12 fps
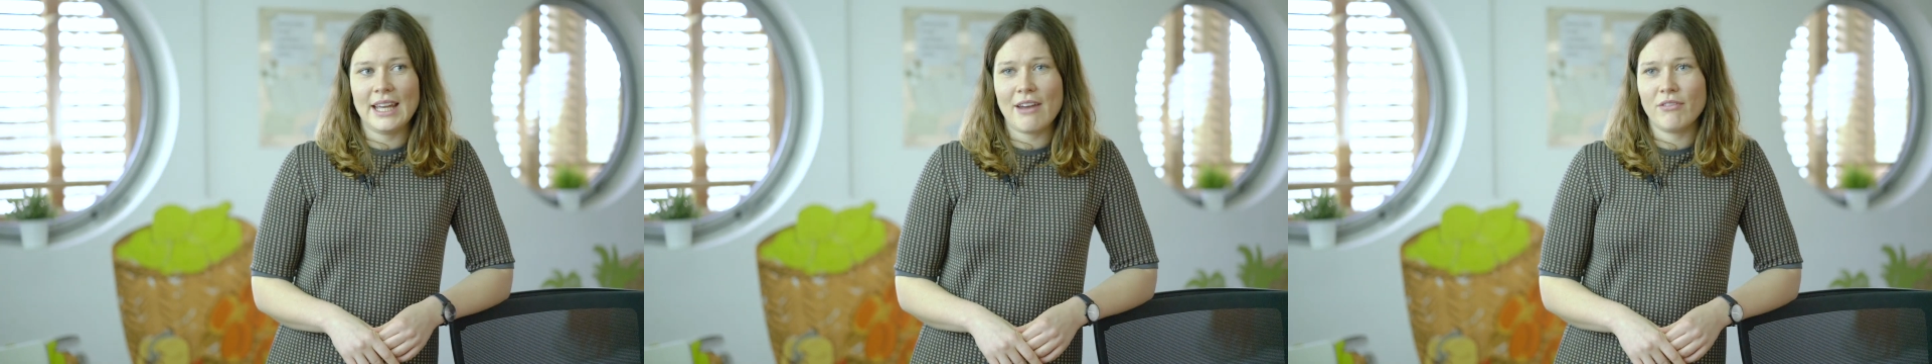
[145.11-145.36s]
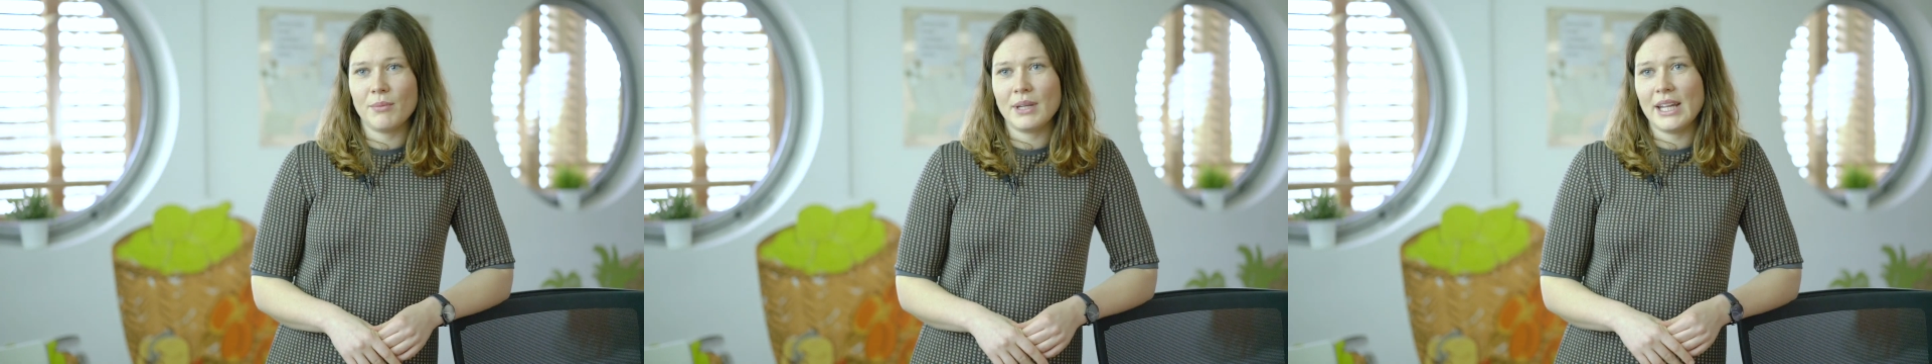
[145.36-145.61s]

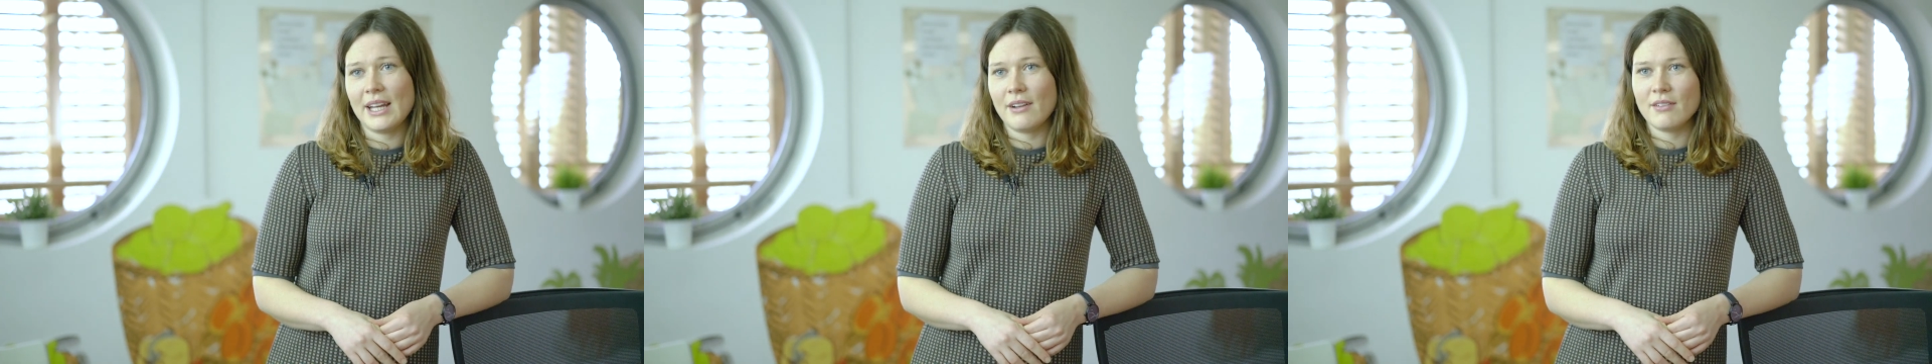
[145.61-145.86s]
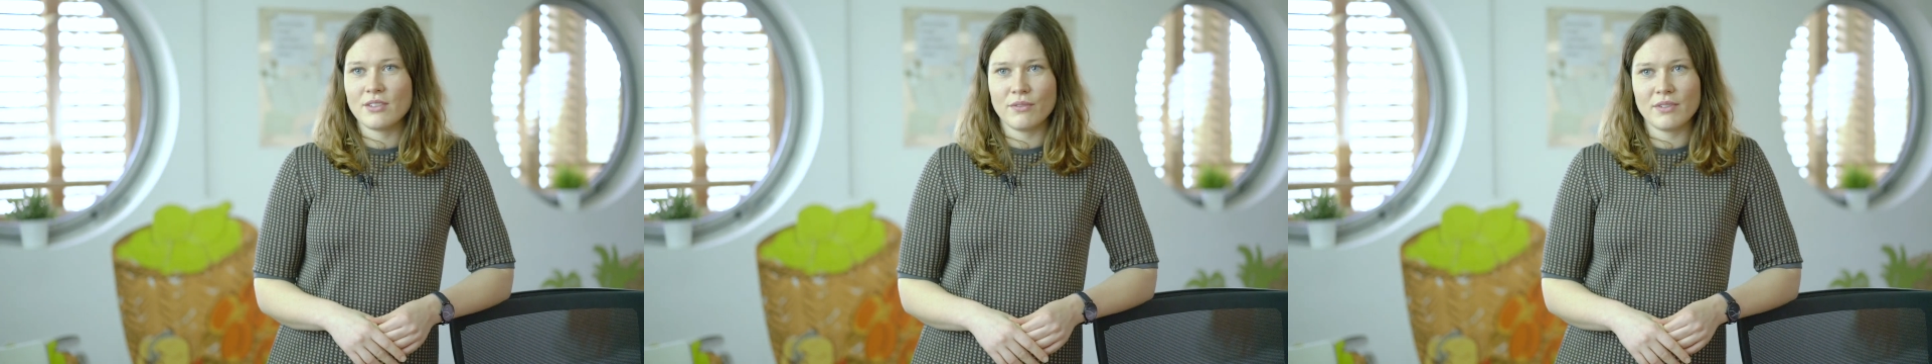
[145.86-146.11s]
everybody
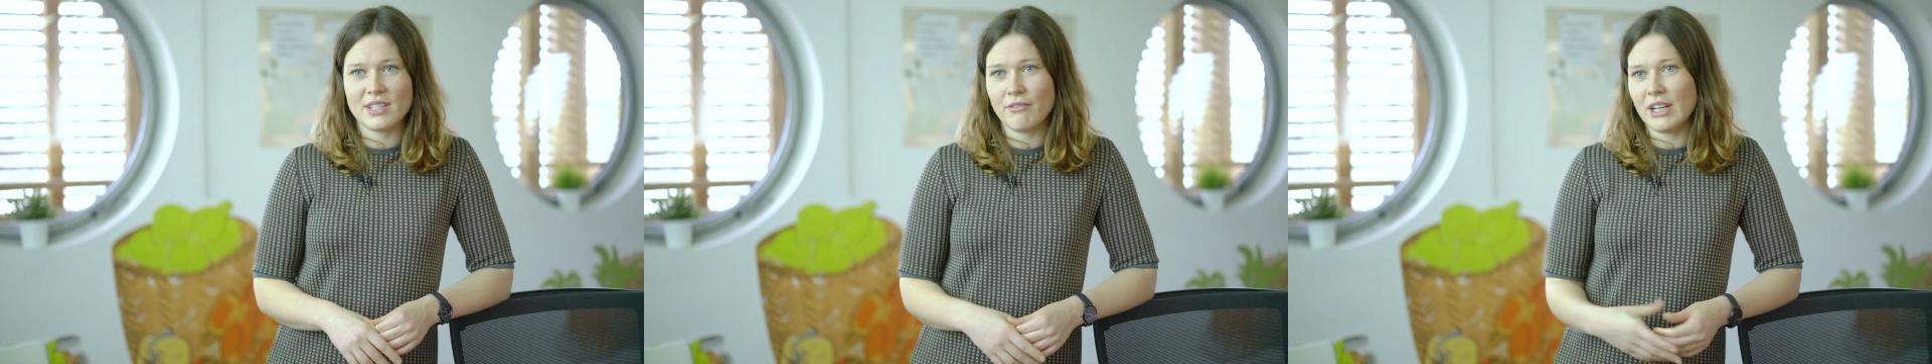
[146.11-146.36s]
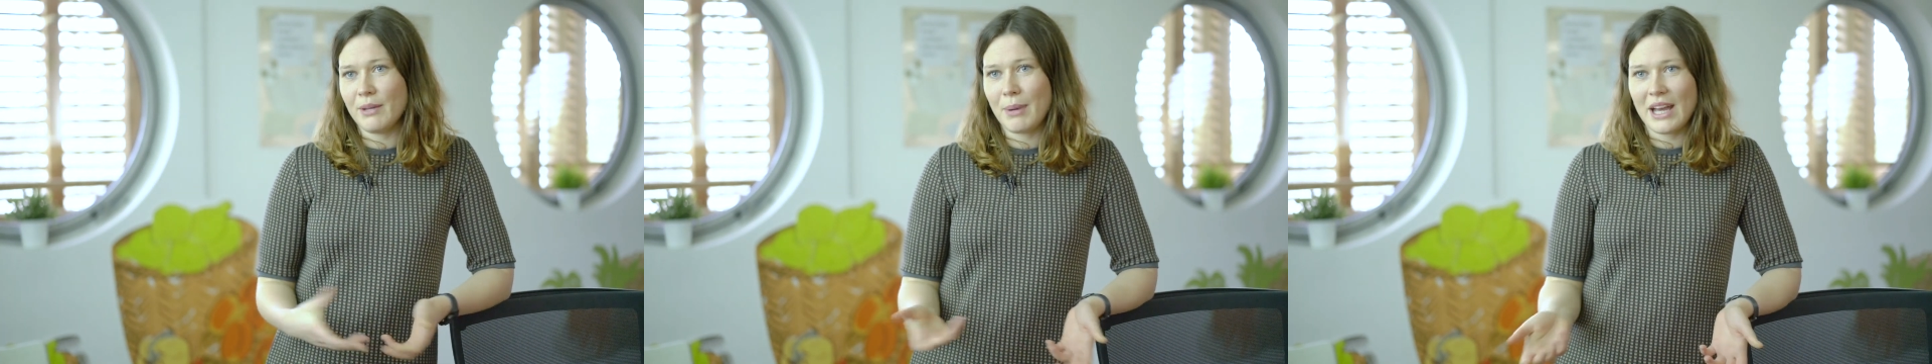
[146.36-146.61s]
here is obviously
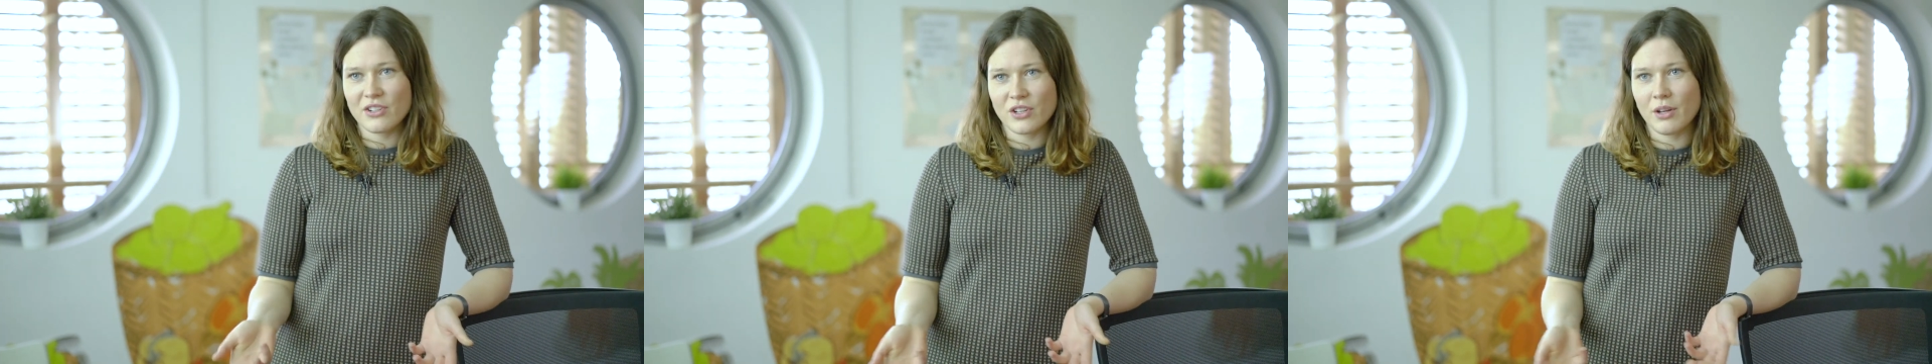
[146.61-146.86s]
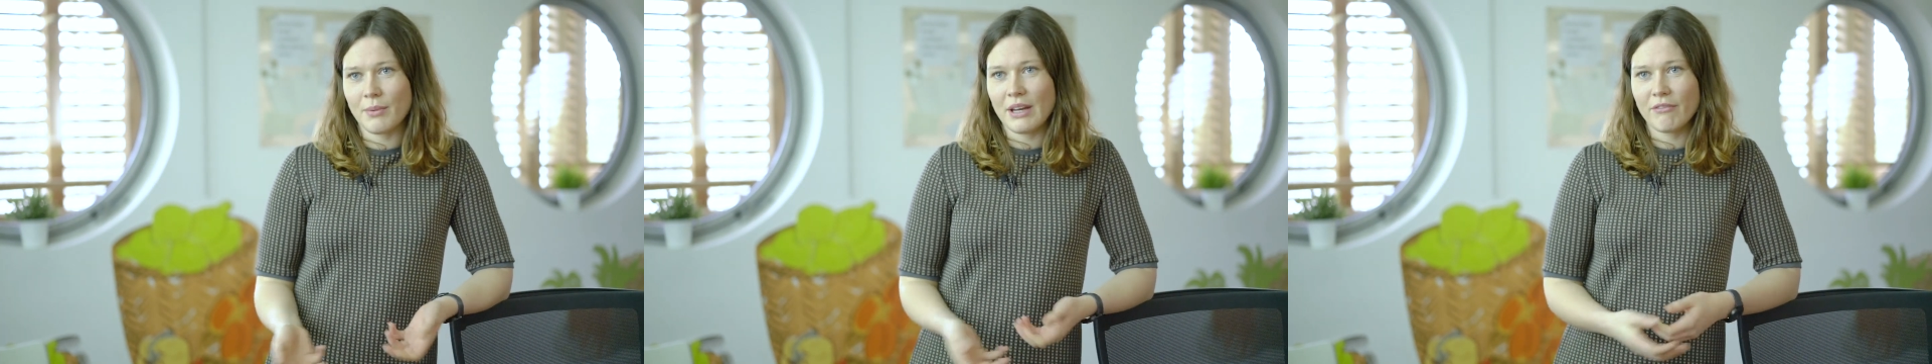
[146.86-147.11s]
really
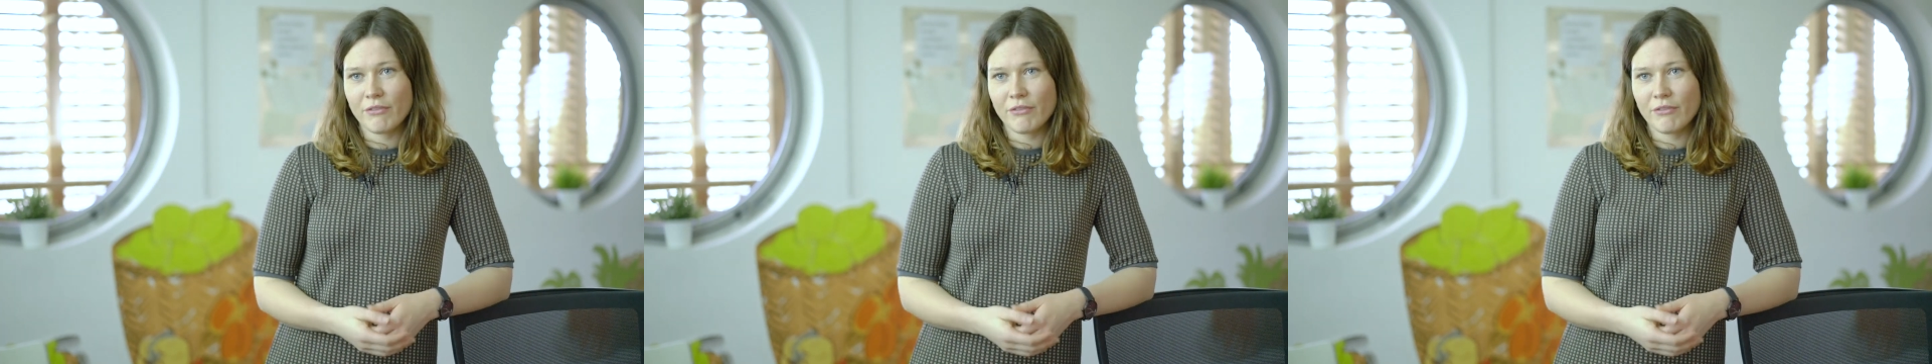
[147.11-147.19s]
passionate about